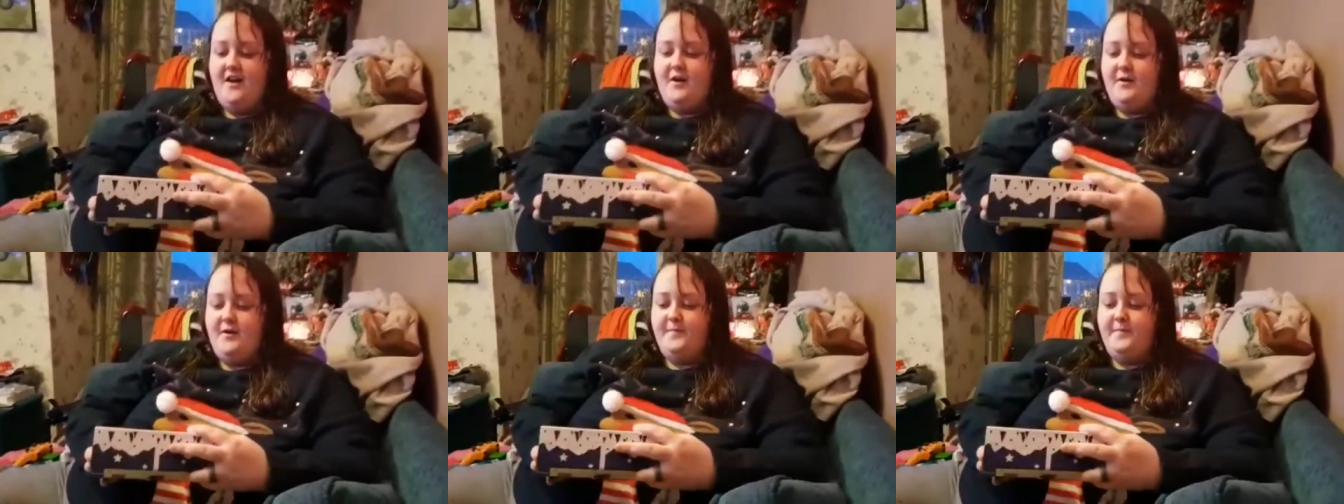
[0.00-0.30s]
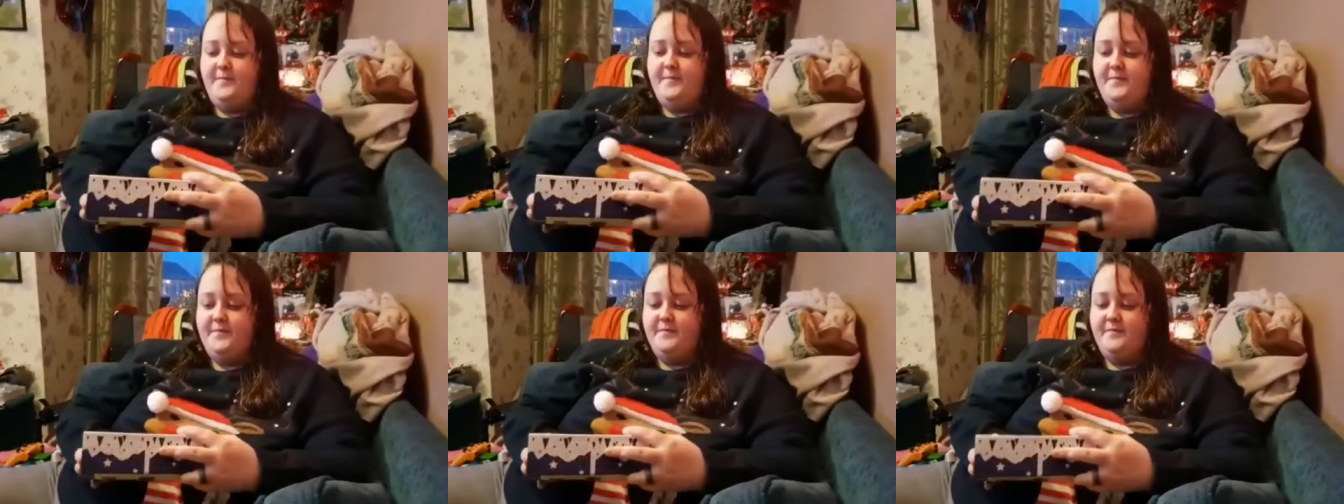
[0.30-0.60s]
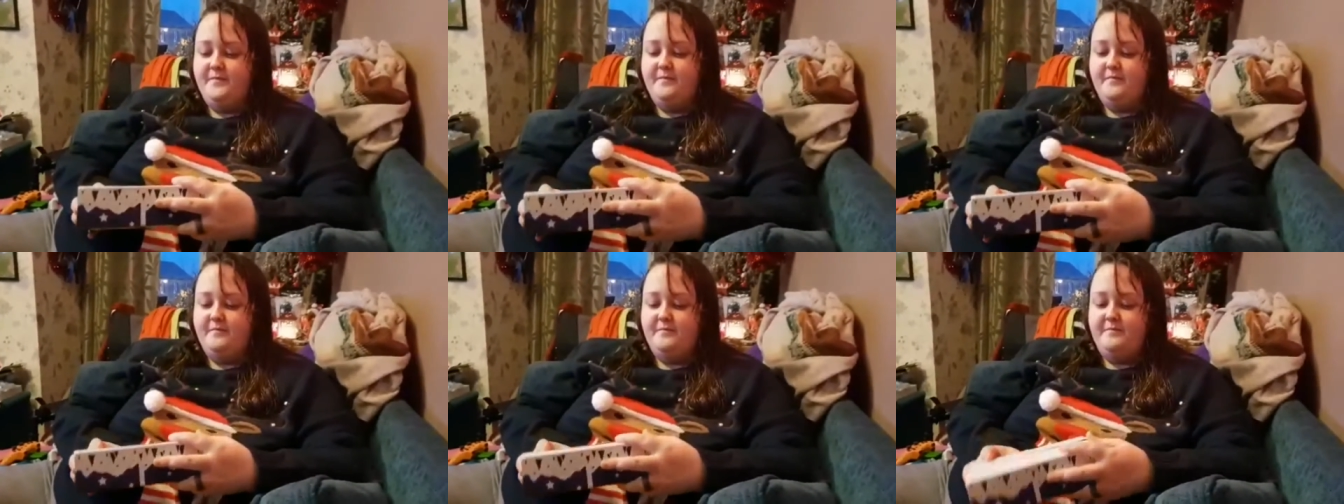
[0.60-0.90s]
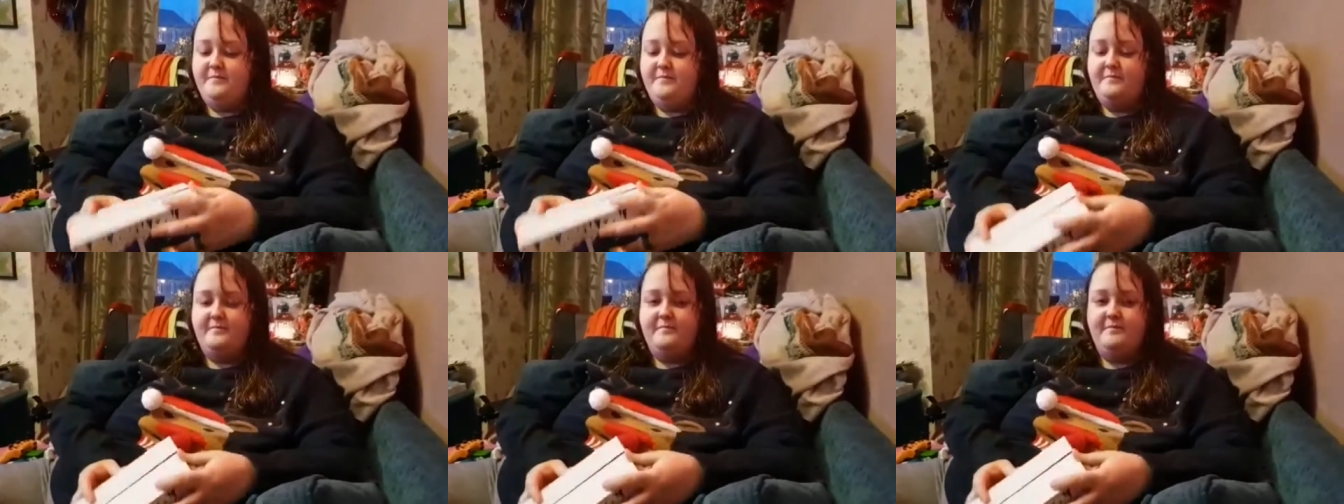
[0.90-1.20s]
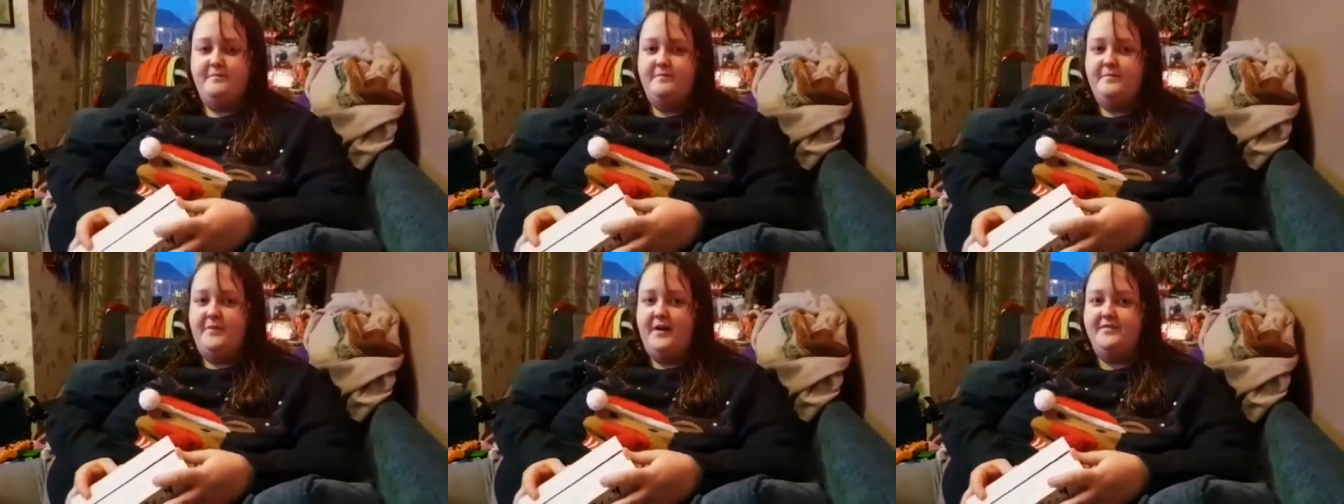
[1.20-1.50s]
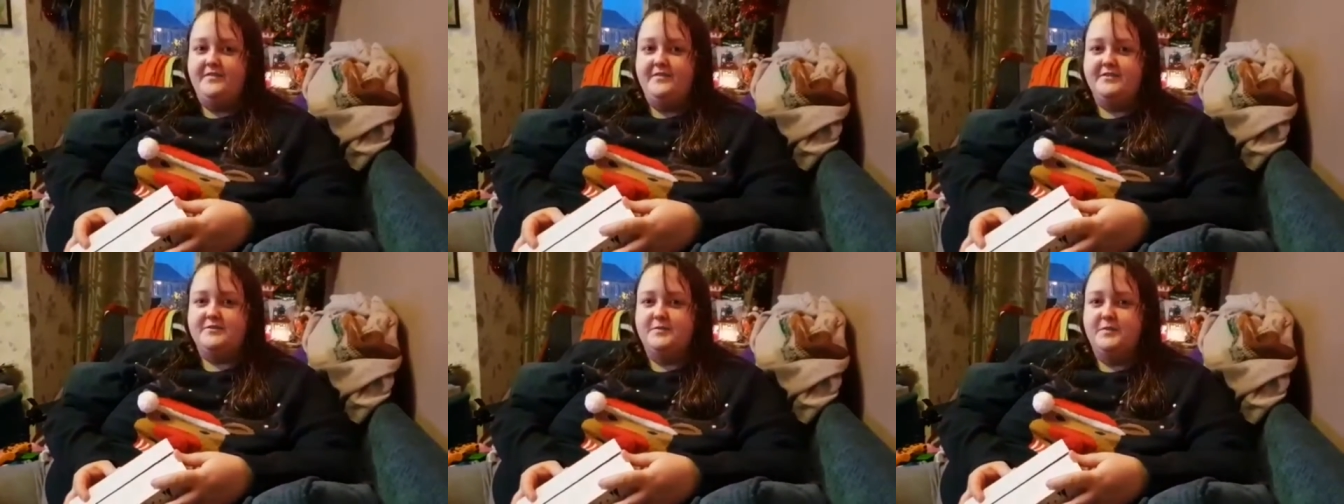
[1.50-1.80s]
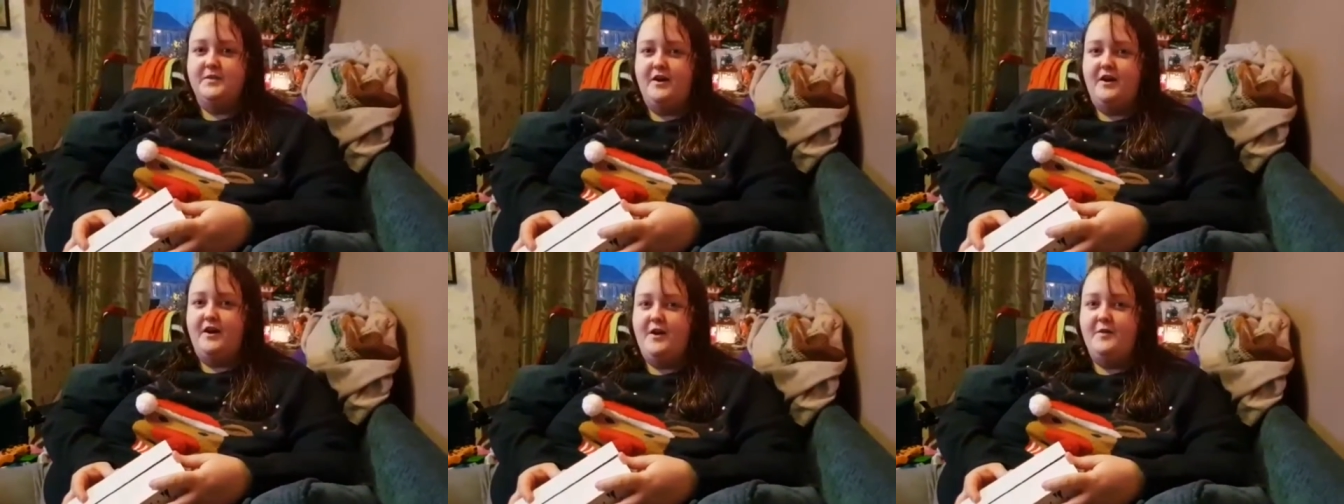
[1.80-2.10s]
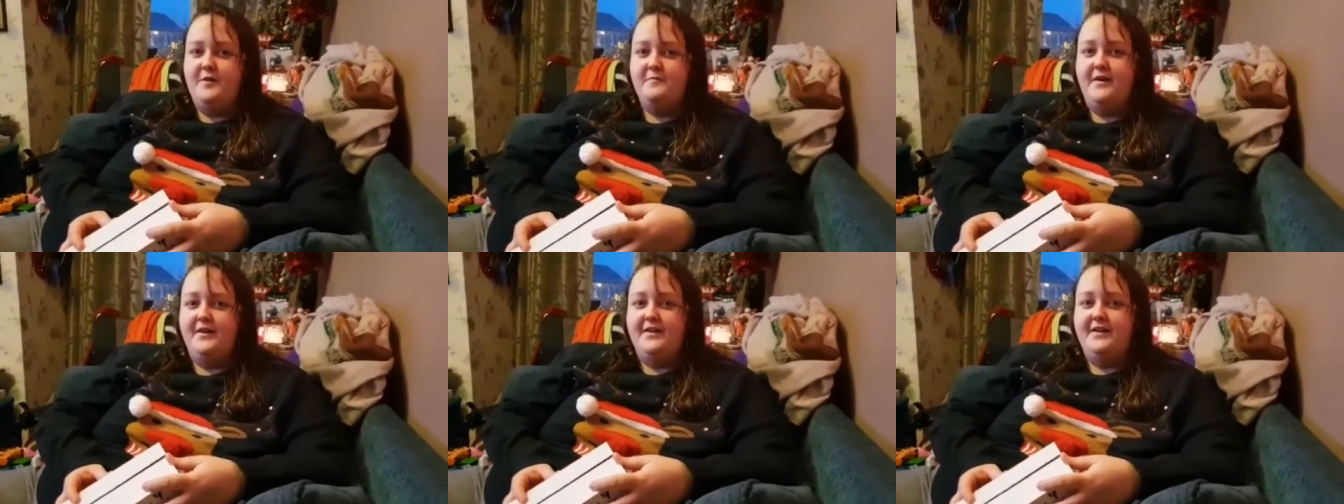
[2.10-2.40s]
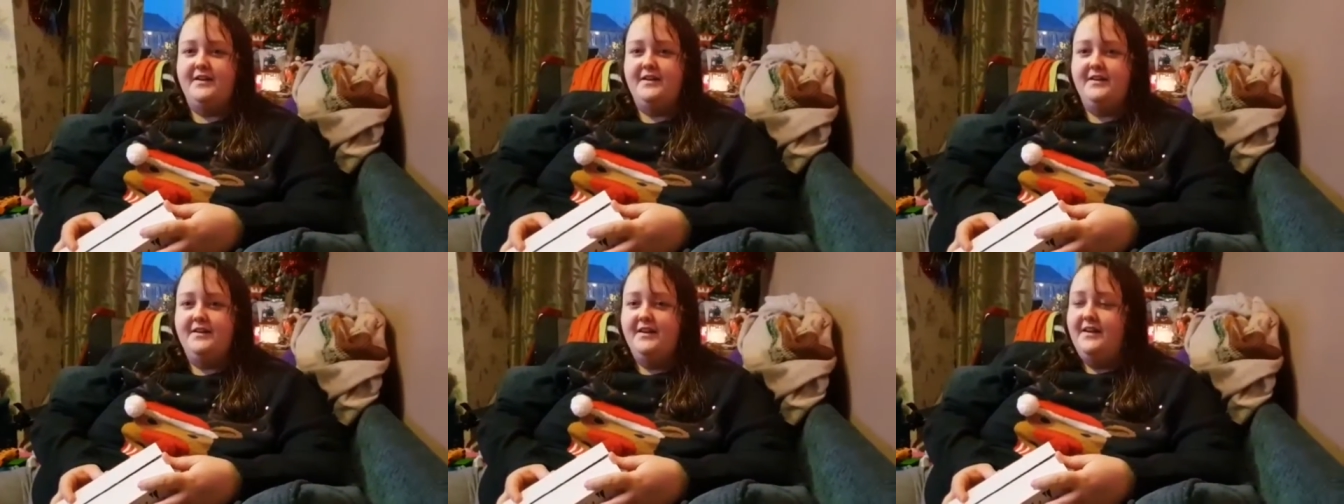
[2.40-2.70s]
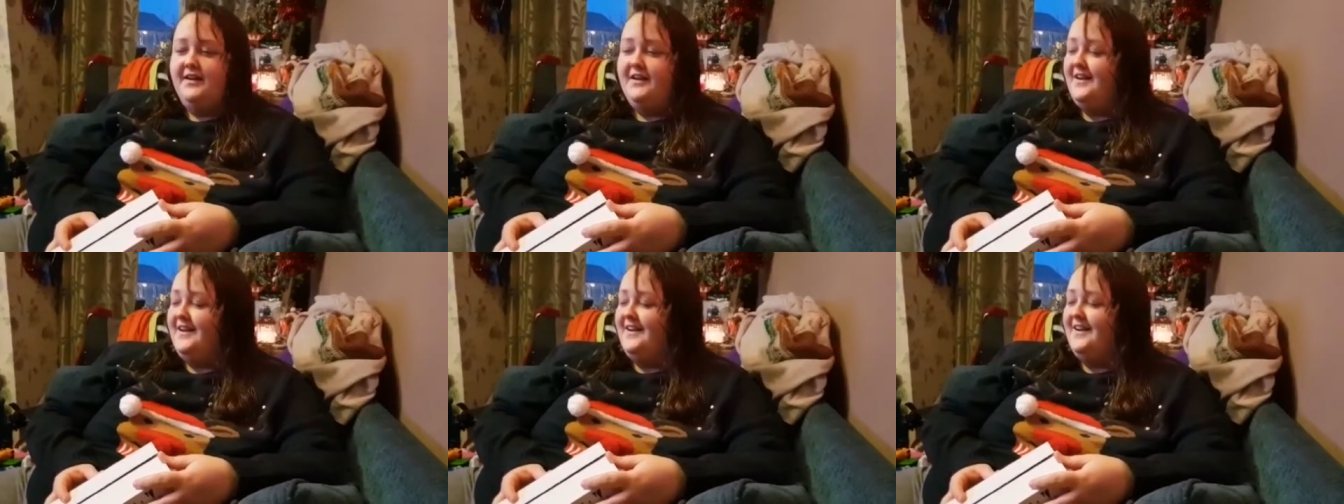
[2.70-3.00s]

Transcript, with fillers: Um, buy this with our own money.